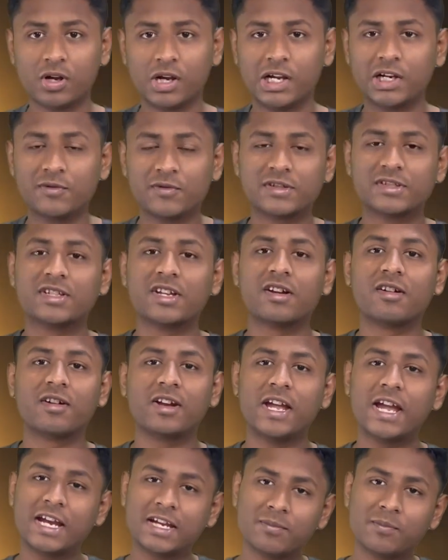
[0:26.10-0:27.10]
It was there
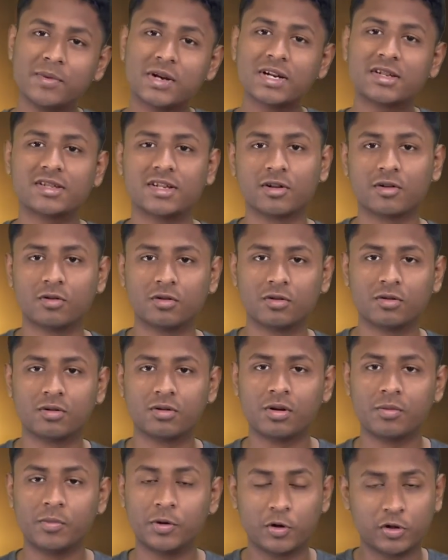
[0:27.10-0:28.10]
8 minutes ago
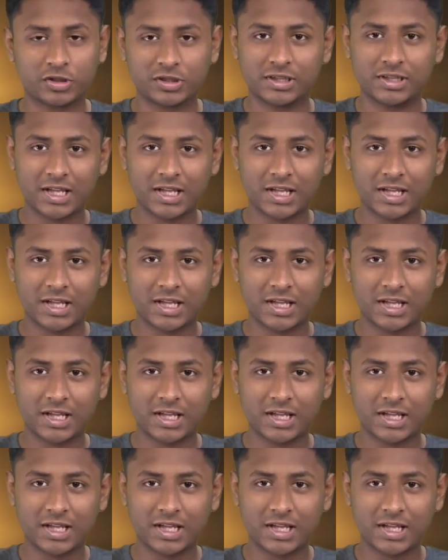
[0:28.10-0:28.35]
because